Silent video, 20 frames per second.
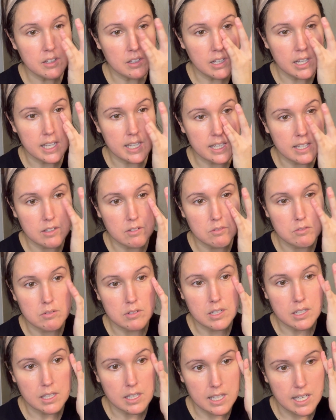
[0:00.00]
like it
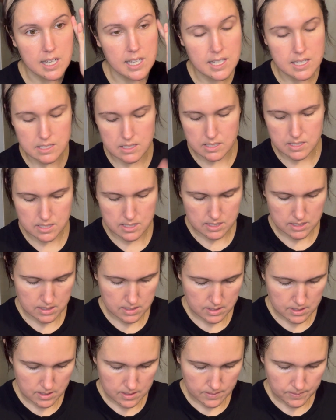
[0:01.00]
really has
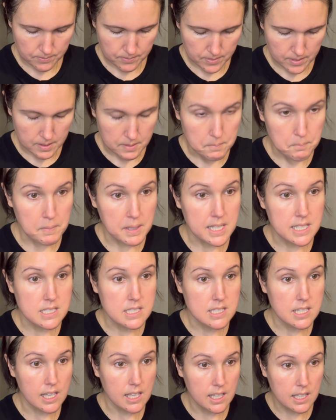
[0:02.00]

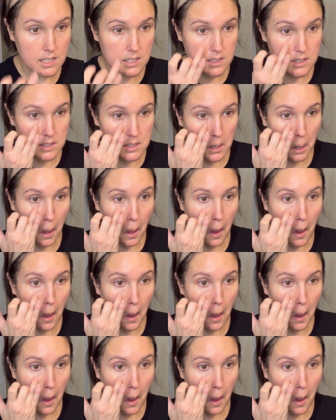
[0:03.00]
maintained